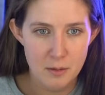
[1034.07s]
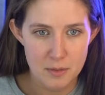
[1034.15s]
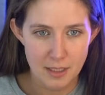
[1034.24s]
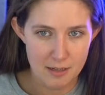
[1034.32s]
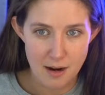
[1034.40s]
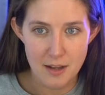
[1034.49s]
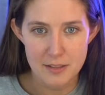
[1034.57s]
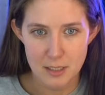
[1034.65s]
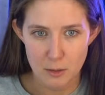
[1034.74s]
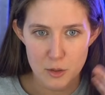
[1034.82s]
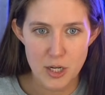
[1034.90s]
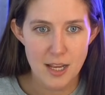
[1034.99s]
was like a
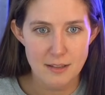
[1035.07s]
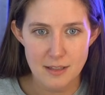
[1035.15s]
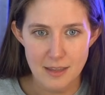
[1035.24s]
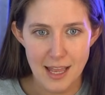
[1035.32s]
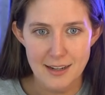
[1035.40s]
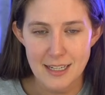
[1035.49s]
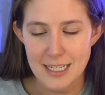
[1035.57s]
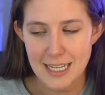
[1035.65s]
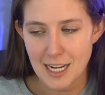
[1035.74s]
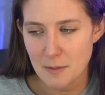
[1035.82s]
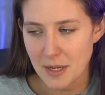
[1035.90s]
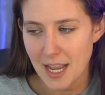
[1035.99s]
non-zero chance and that it
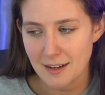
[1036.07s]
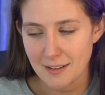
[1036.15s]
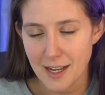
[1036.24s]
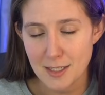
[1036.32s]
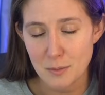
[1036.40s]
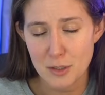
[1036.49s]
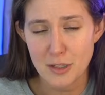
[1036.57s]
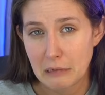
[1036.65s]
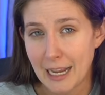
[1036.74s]
needed to be analyzed, which like,